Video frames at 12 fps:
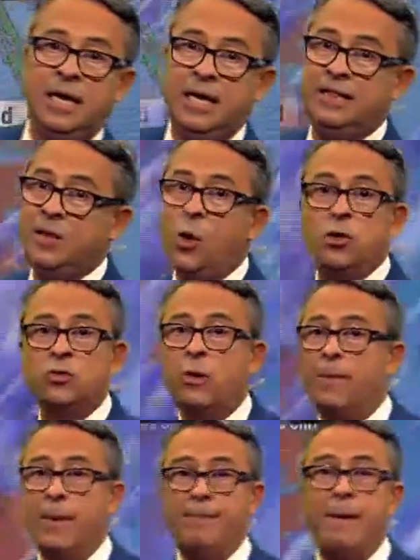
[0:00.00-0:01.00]
And those will
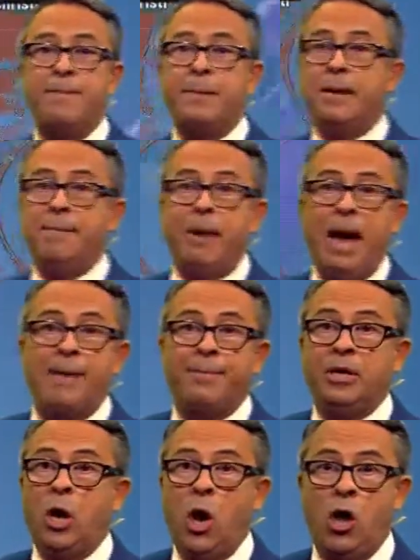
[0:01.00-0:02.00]
be pipping and
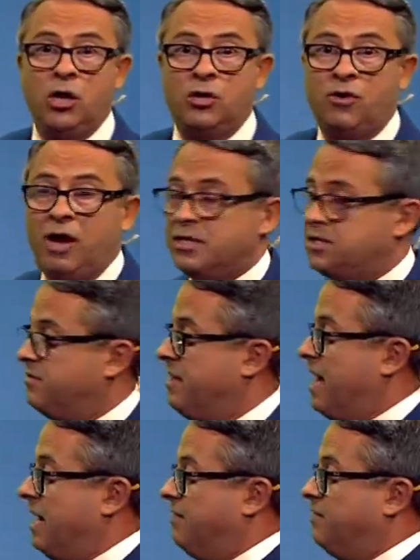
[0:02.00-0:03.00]
popping all across the
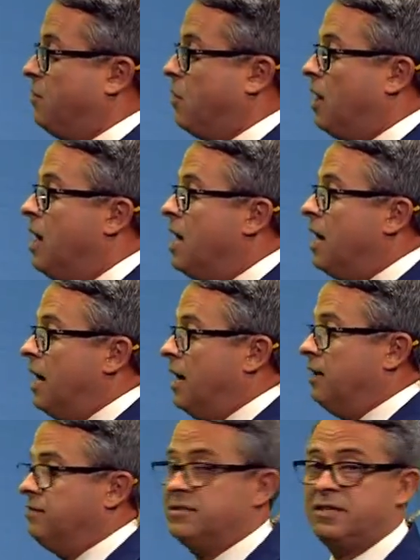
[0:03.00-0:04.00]
valley for
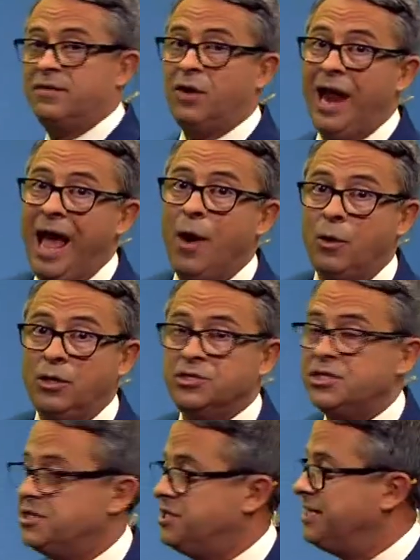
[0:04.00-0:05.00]
several hours.
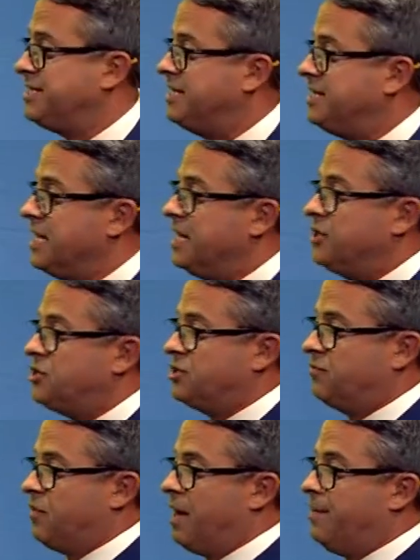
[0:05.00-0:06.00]
6 to 10 inches
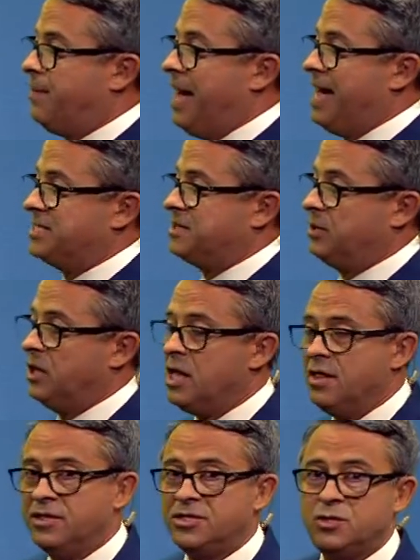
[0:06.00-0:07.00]
of rain possible.
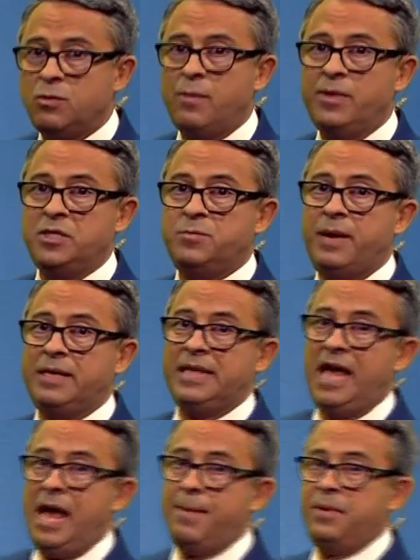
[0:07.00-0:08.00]
This is what we expect to
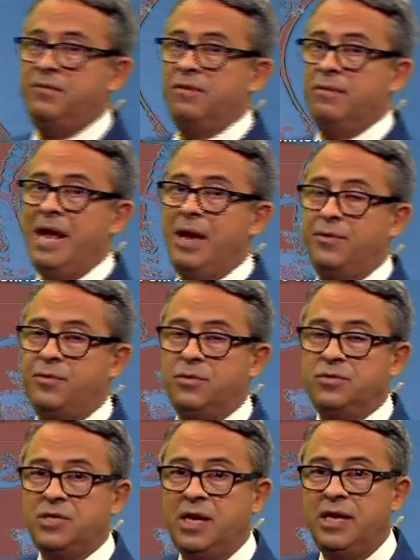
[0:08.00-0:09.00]
happen from now through
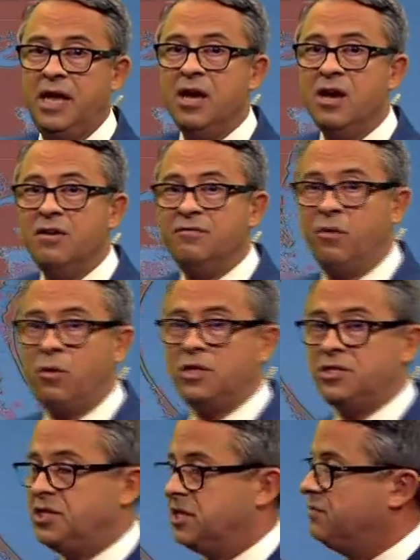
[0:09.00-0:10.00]
Sunday. 4
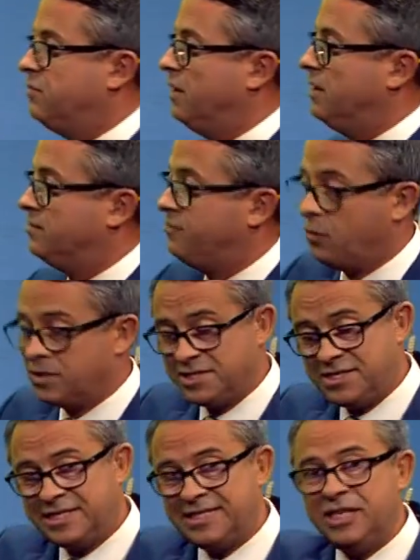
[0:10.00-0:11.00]
to
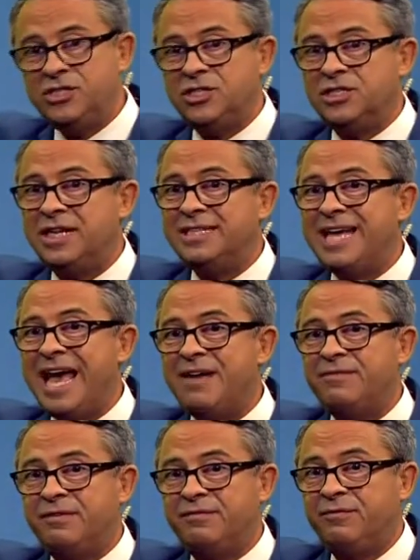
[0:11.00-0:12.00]
6 inches. That's
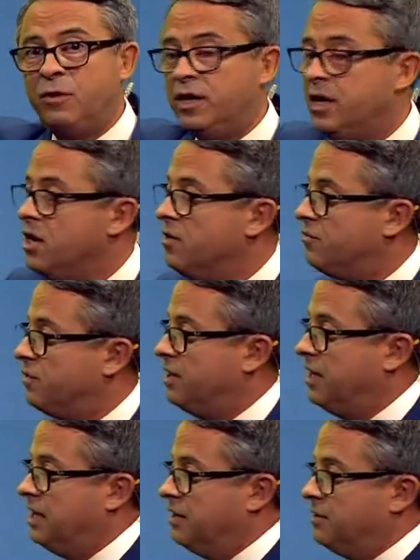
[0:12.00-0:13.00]
half a foot for
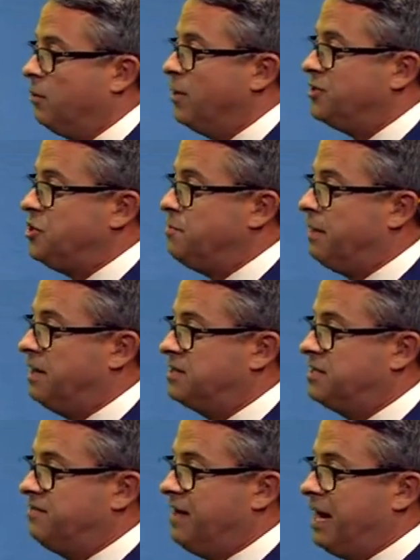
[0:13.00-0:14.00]
the western parts
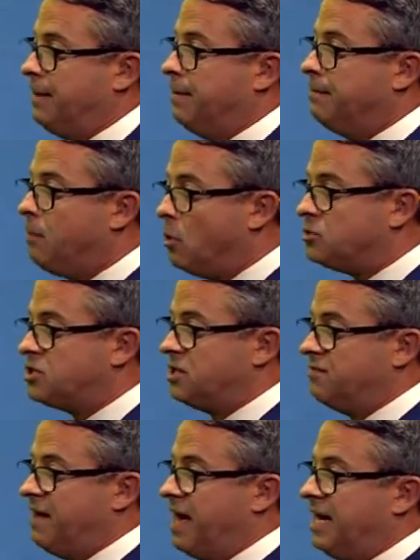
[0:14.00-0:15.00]
of the valley, but most of the
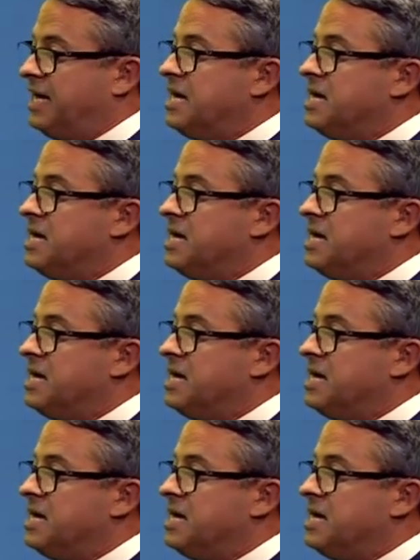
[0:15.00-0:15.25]
valley